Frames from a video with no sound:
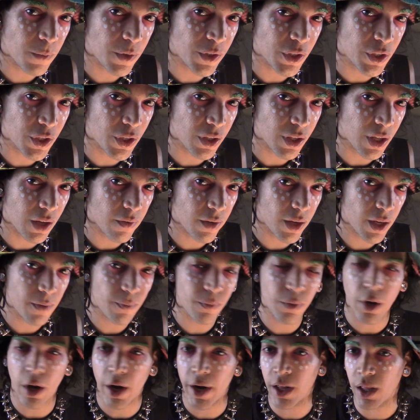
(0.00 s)
Do you love it?
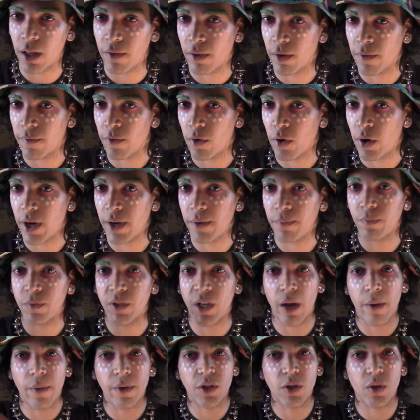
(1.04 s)
Are you living for it?
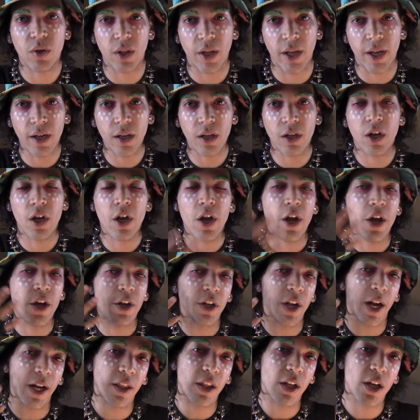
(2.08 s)
Tell me what you think. Do
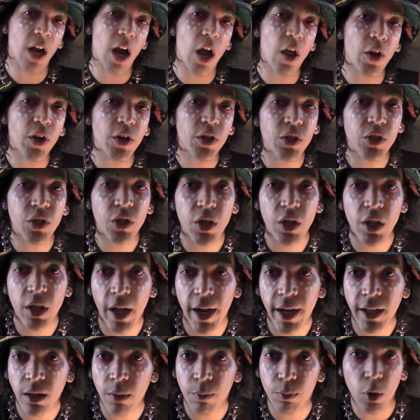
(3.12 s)
you like the colors? Do you
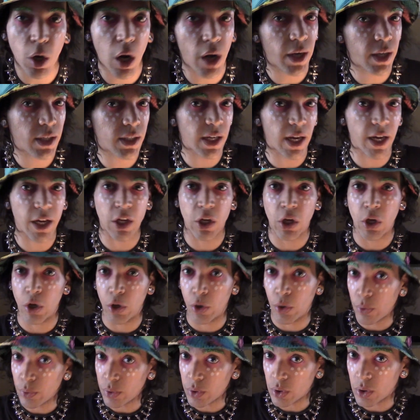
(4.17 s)
like the products I
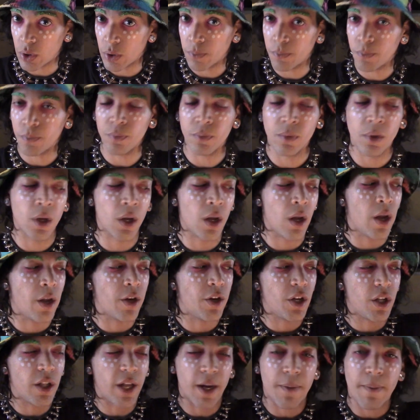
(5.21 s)
used?
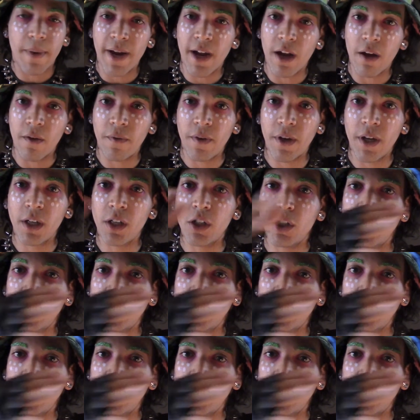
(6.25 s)
Do you like my outfit?